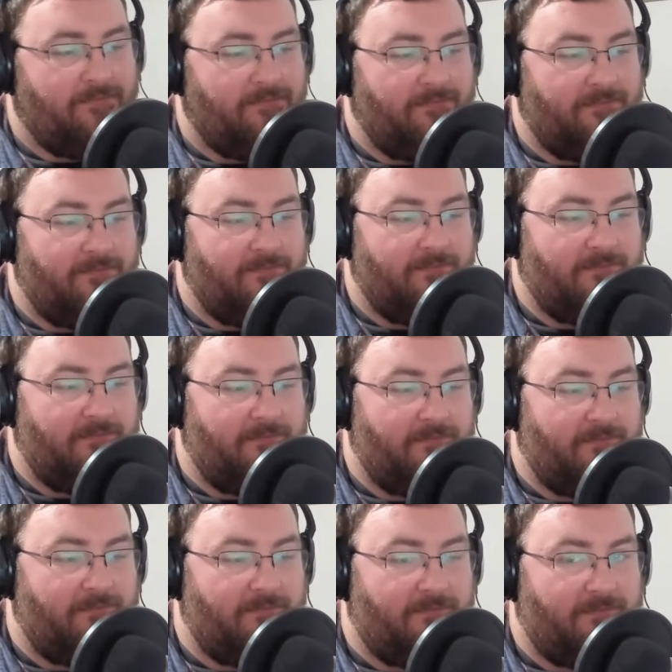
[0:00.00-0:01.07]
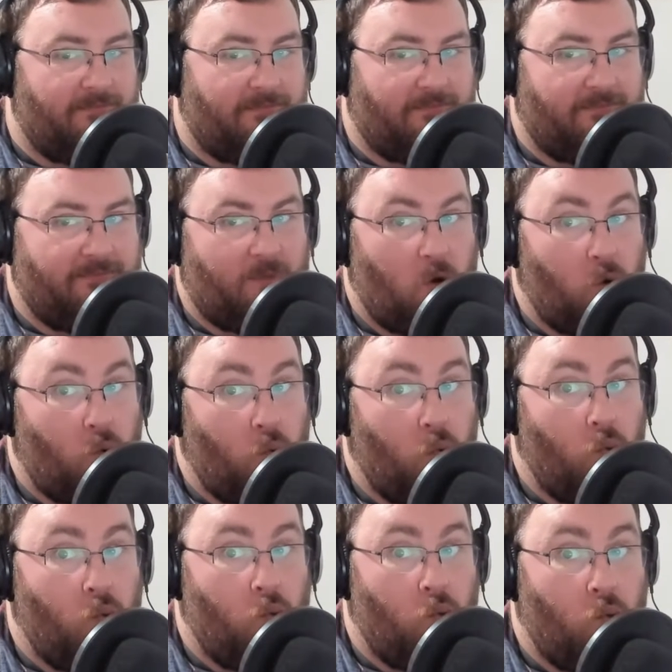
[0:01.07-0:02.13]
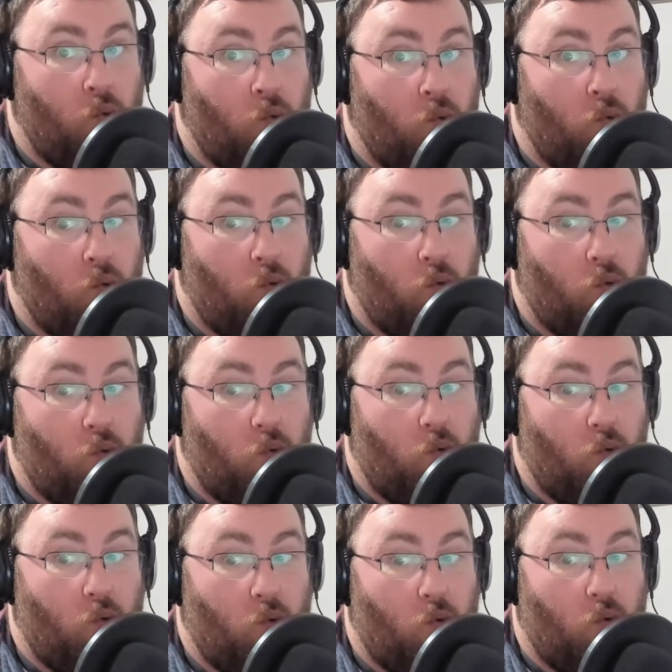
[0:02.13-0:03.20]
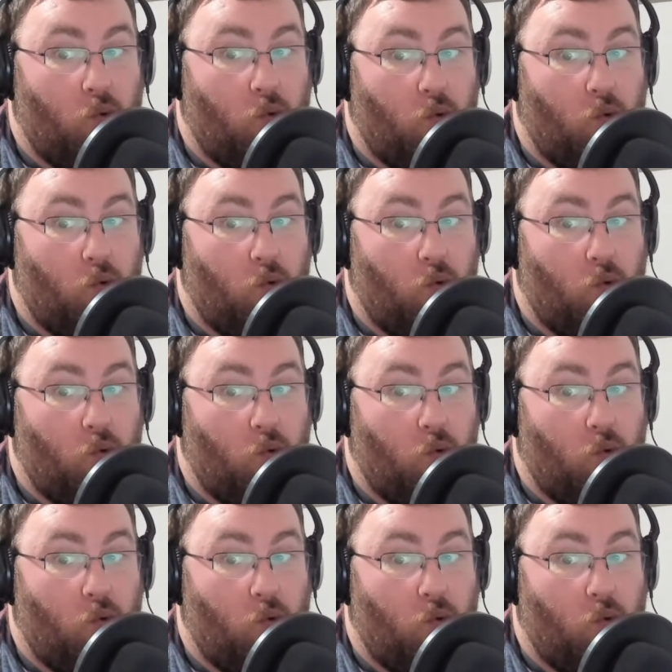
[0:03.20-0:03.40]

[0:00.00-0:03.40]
[no speech]